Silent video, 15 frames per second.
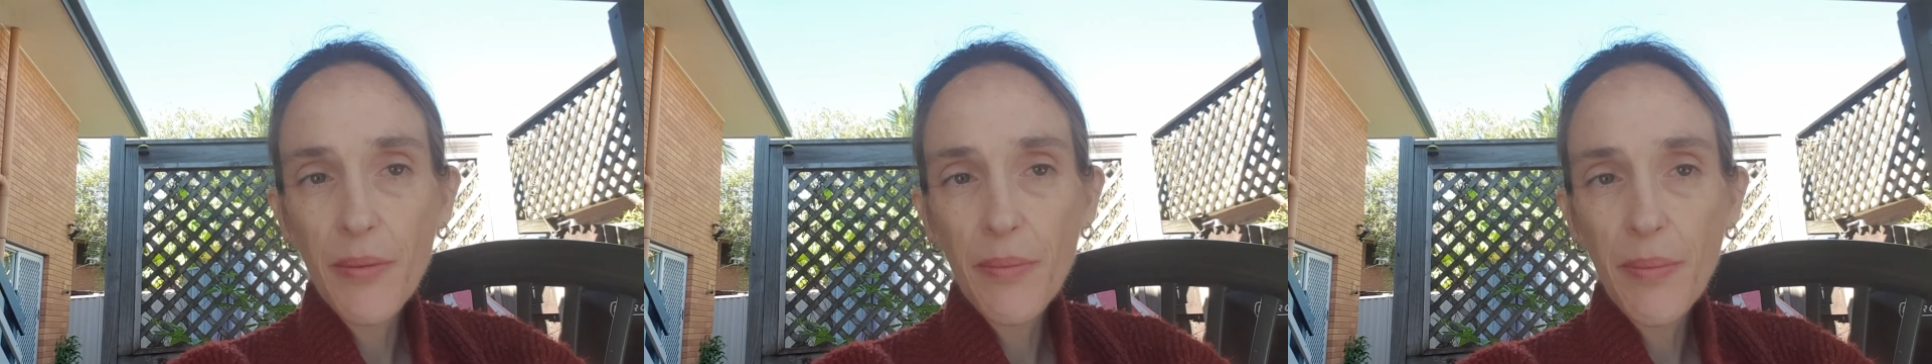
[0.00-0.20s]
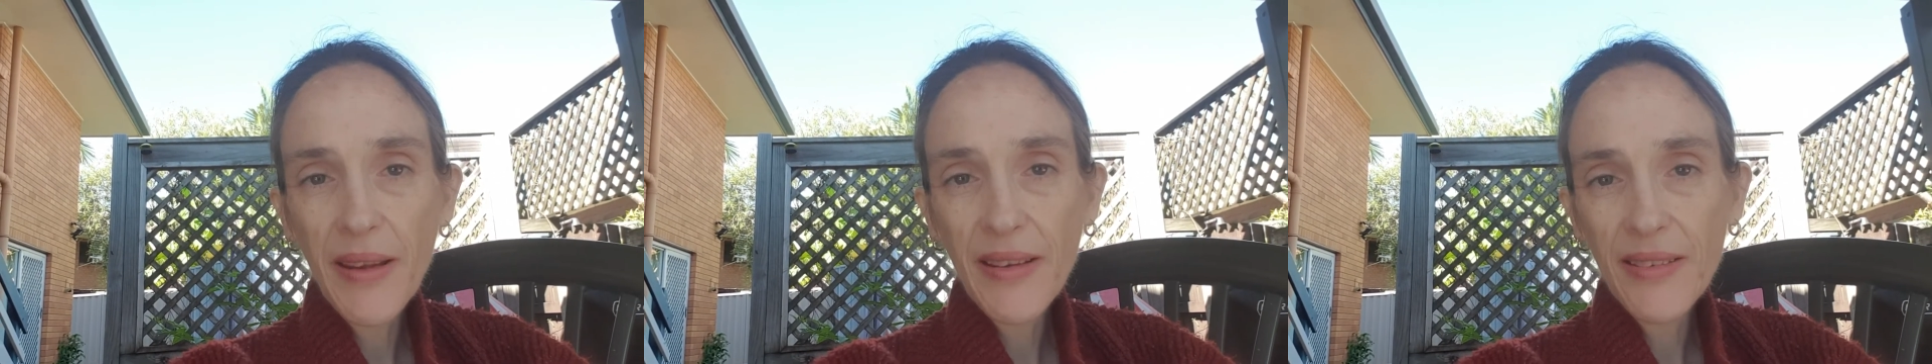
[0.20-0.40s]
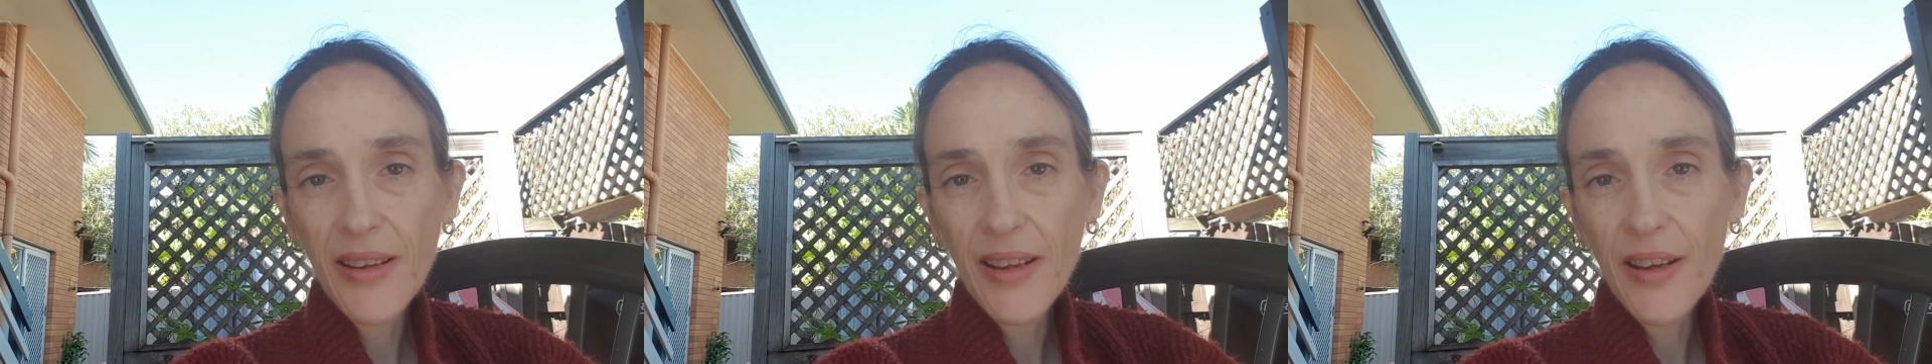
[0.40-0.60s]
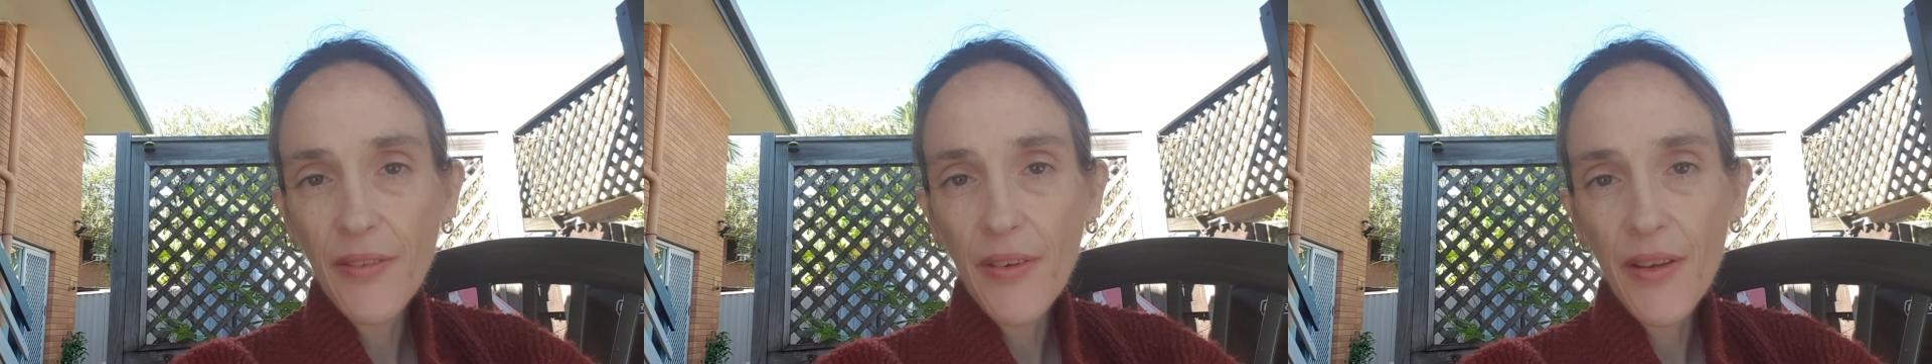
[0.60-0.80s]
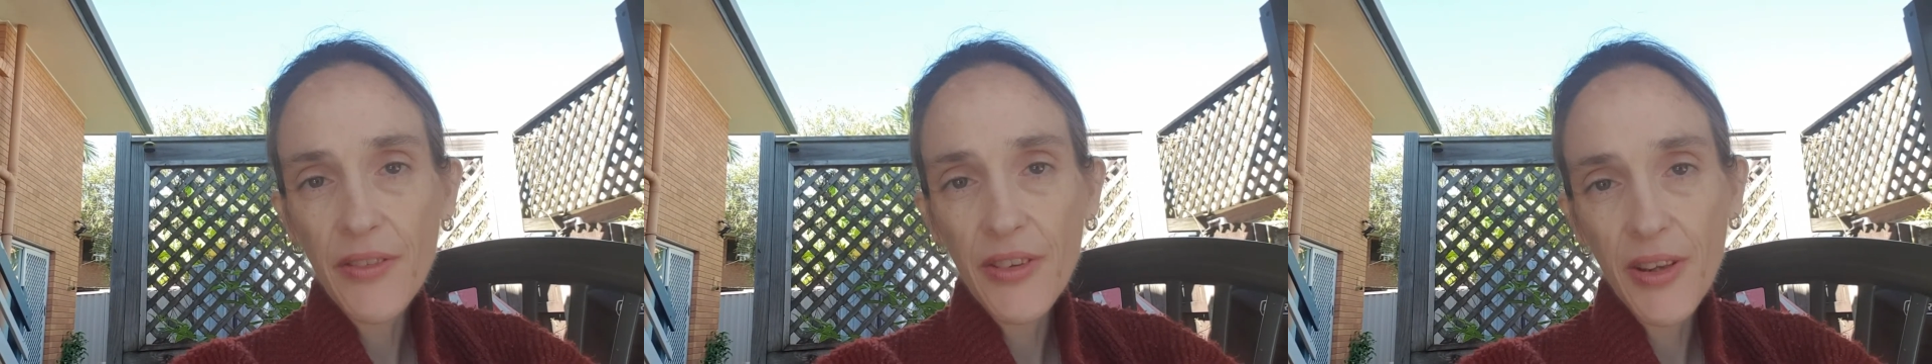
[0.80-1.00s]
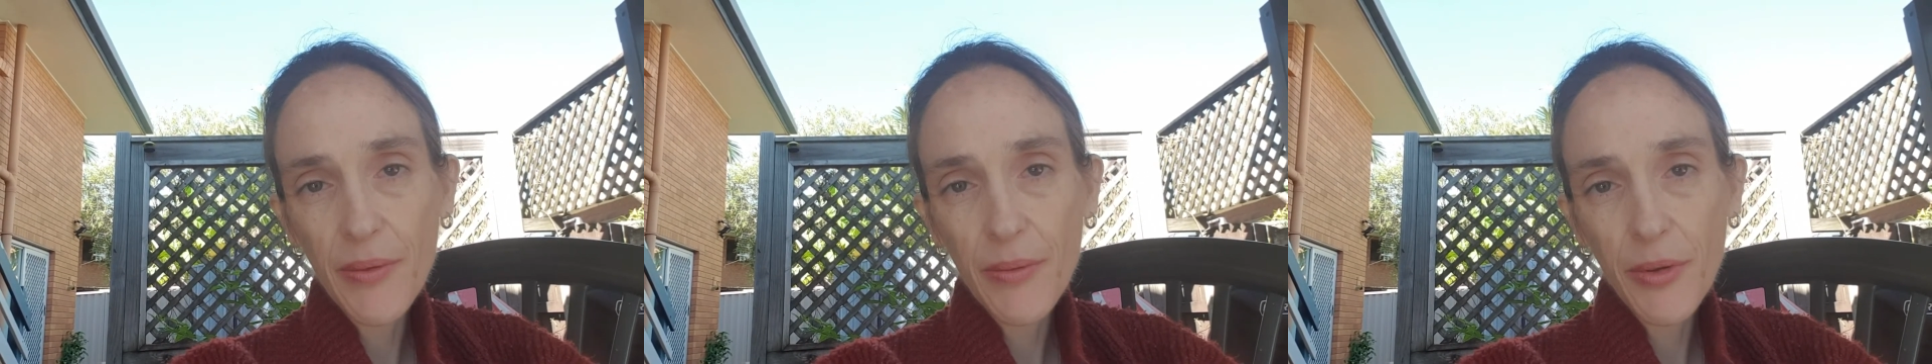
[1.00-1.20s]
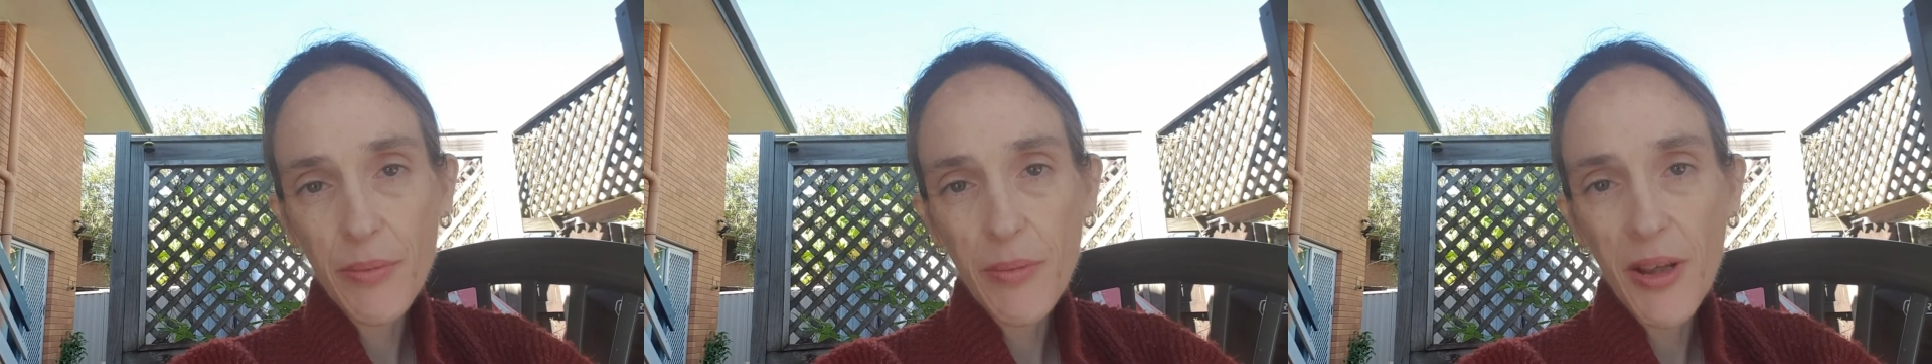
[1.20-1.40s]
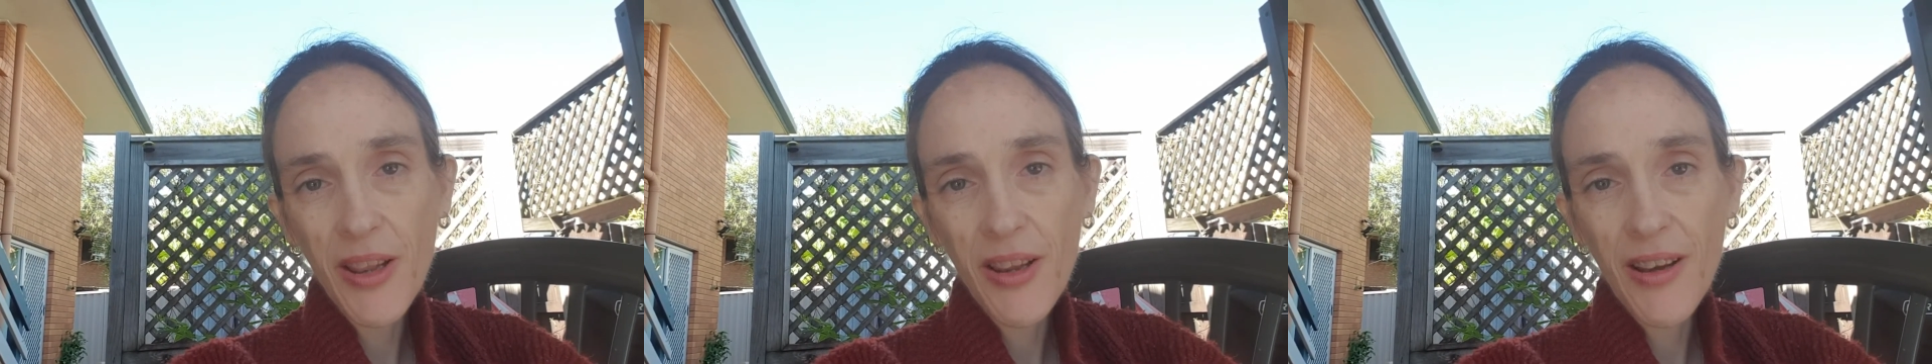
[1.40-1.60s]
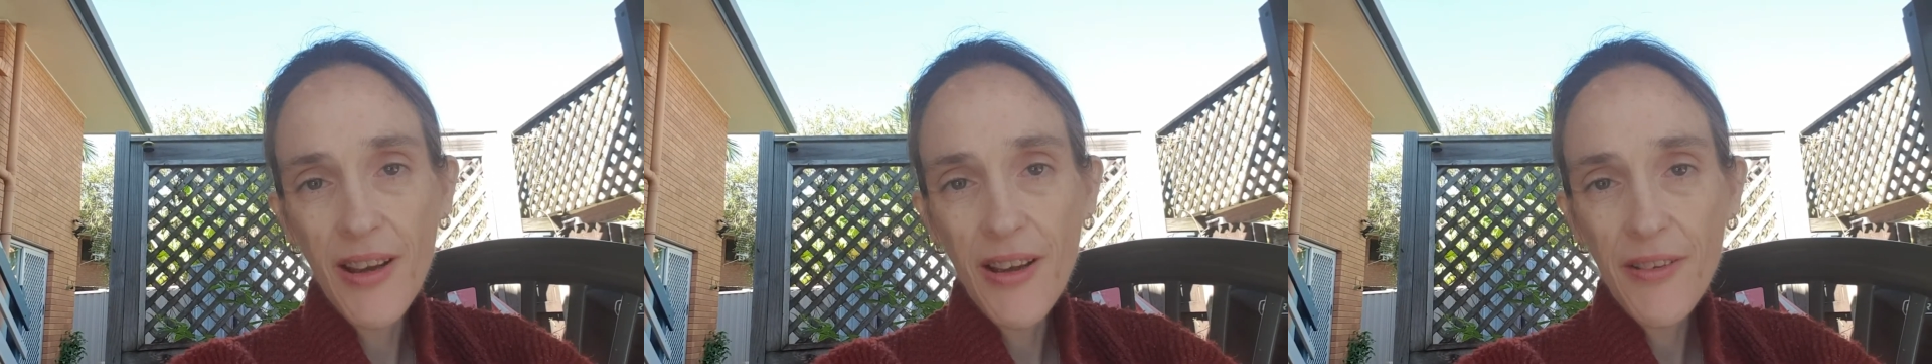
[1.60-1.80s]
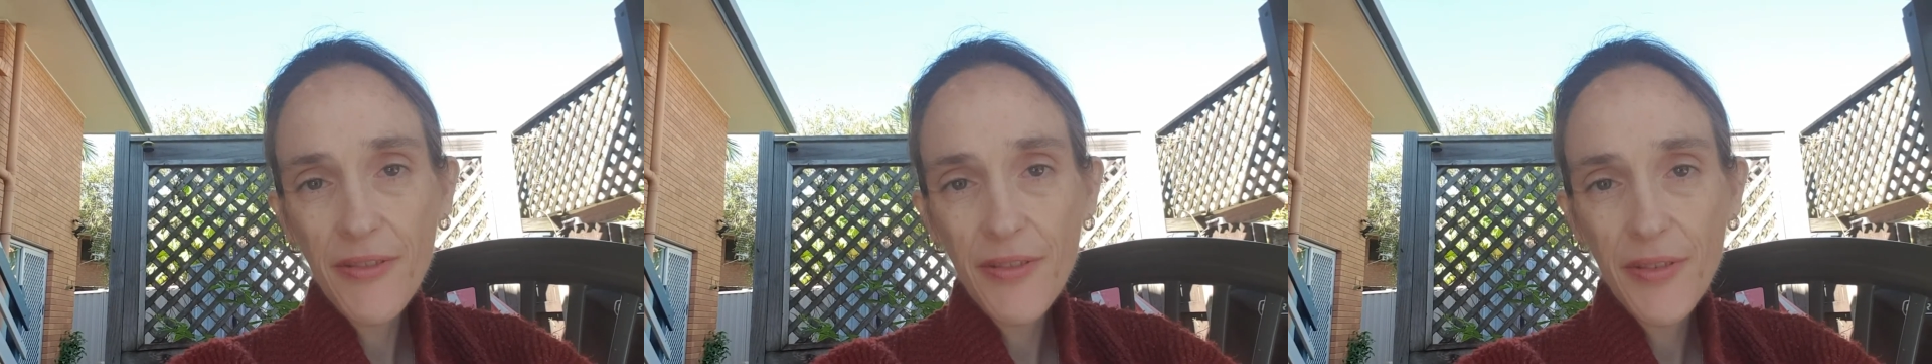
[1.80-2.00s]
best thing I've ever done with my life.